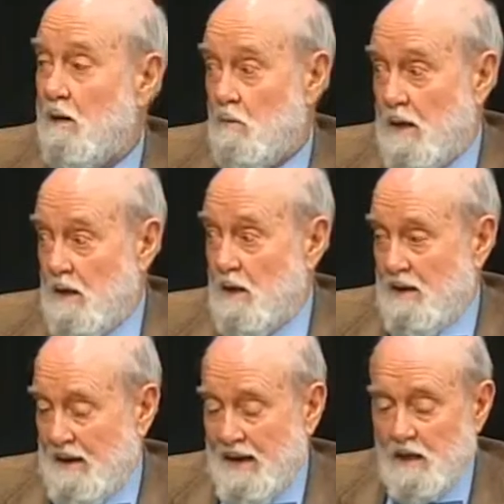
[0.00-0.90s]
and what
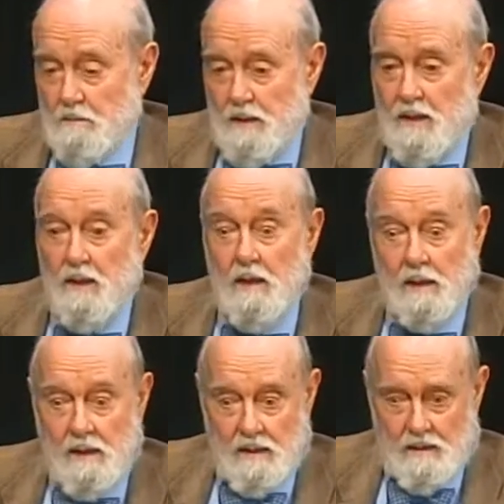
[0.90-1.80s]
has been
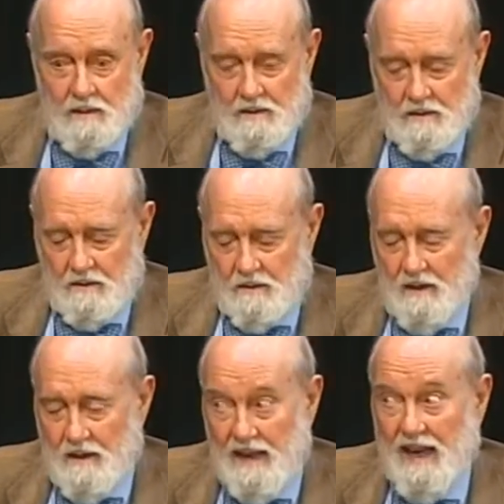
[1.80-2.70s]
and
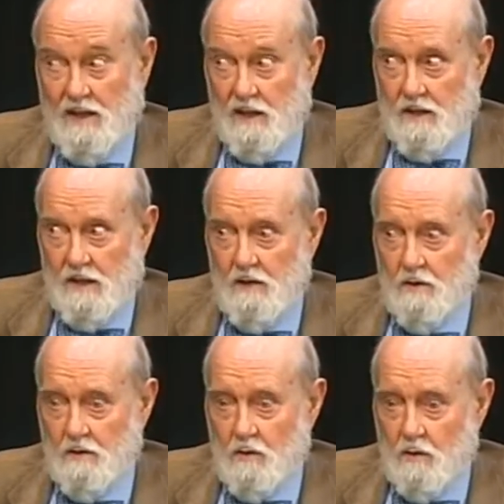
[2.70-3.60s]
can
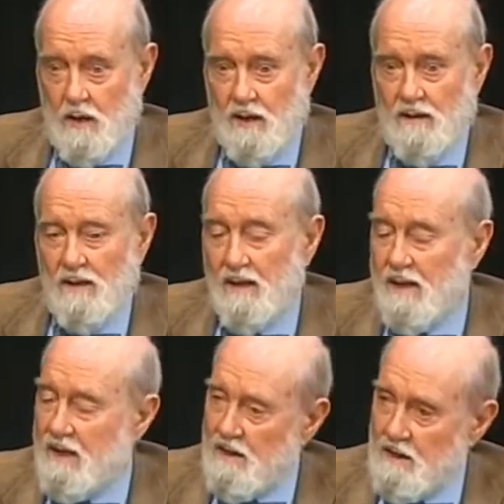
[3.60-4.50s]
continue to go on
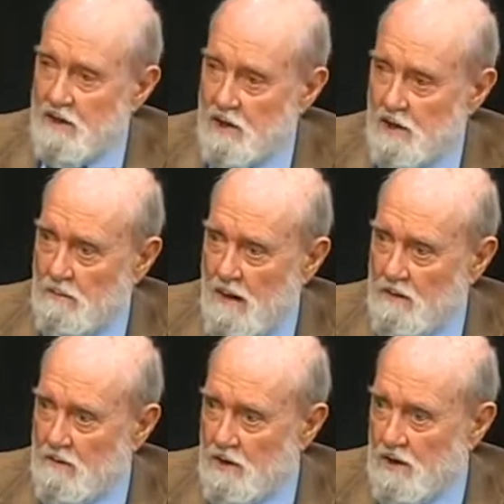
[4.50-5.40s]
in this
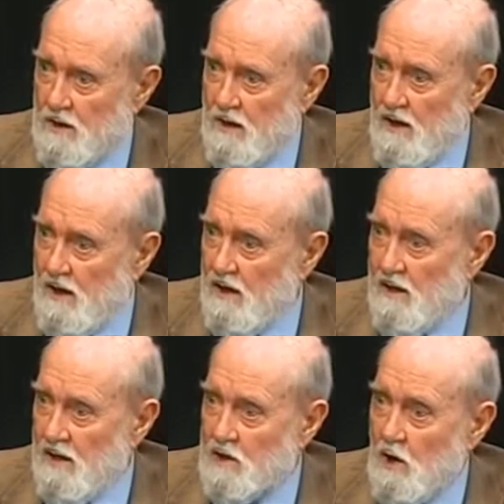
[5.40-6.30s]
democracy,
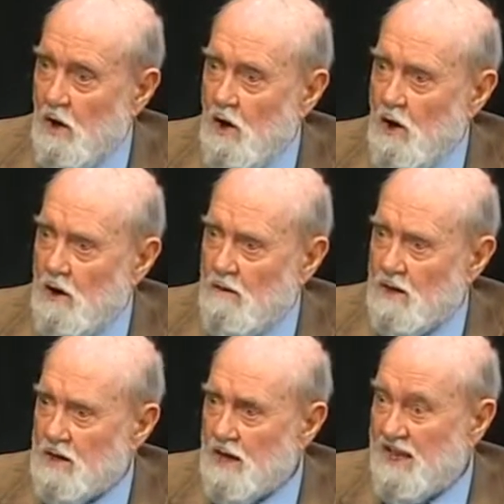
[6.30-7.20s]
unless all of
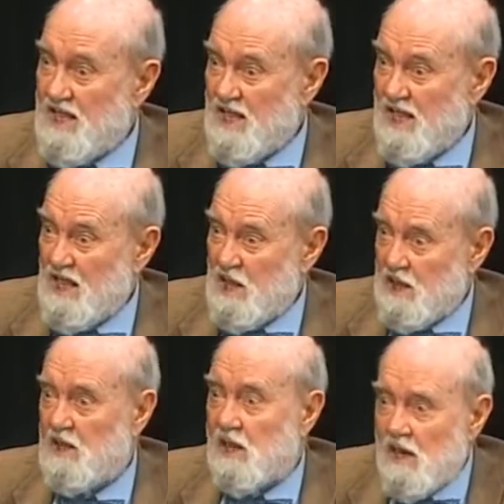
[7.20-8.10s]
us as
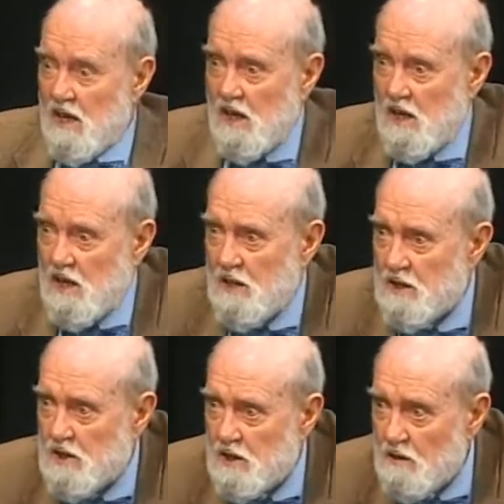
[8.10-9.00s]
citizens in
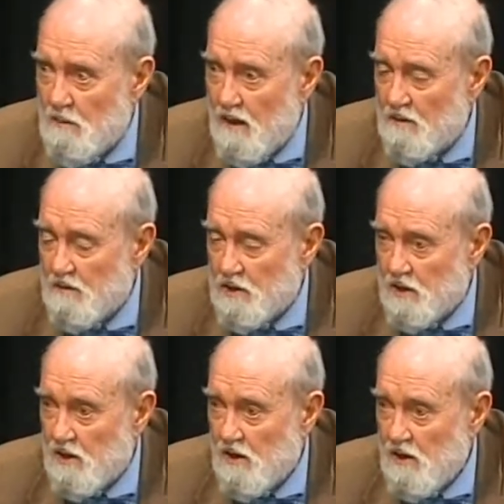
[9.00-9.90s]
this
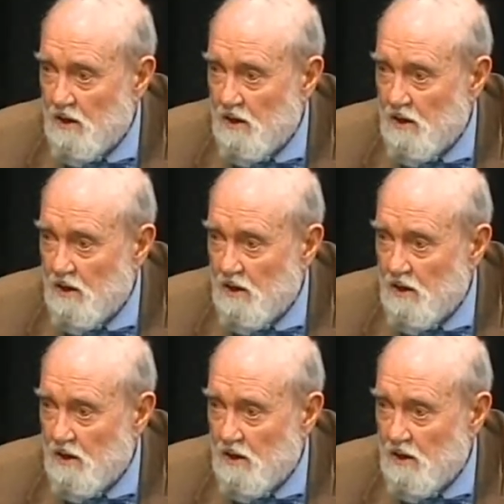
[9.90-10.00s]
democracy